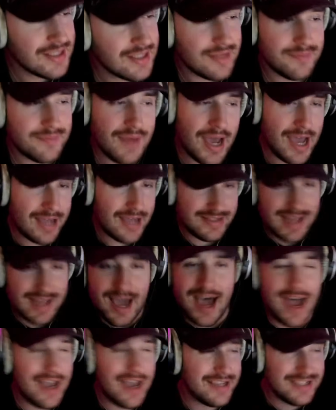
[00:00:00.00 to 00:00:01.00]

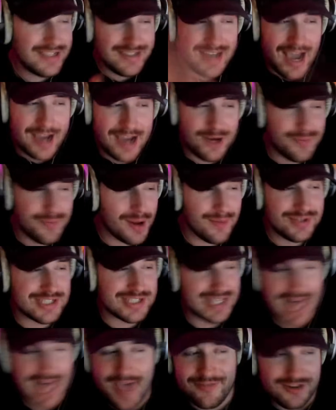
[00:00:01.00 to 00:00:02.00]
Nah, you're probably just
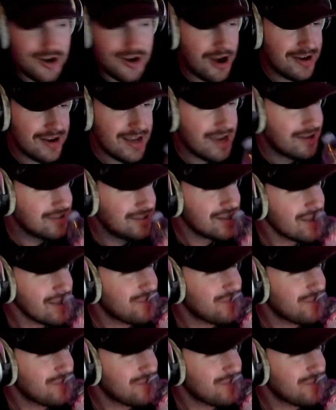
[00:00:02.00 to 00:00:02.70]
laughing right now.